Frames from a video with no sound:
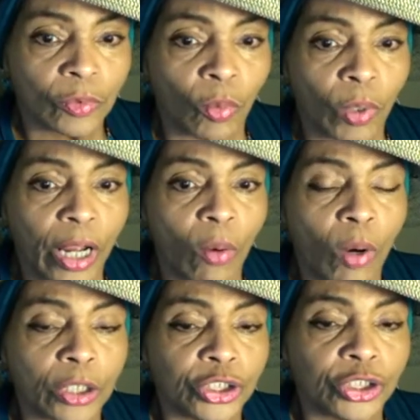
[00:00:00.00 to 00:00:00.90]
What I
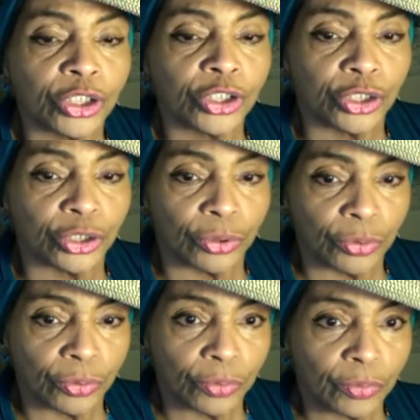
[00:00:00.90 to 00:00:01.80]
want you to do
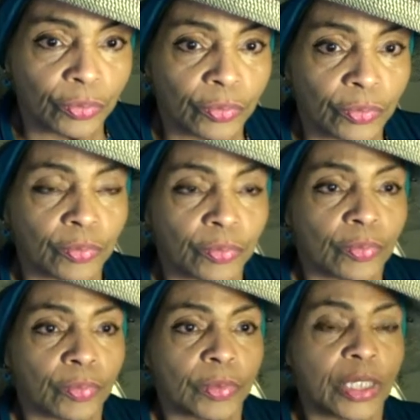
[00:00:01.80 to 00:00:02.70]

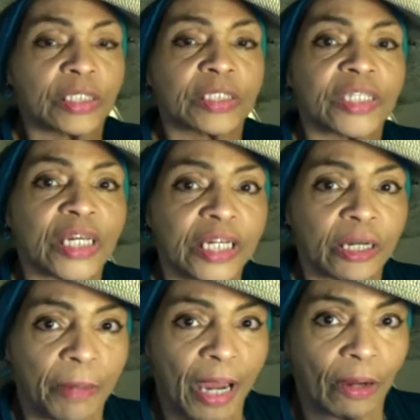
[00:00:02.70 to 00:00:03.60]
is think
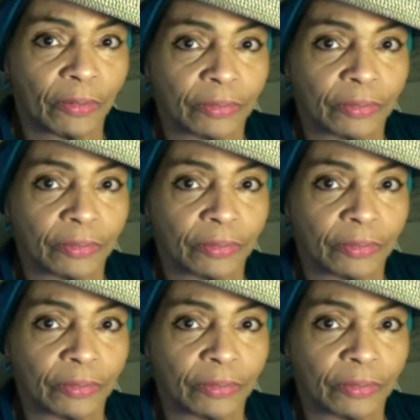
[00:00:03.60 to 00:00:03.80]
about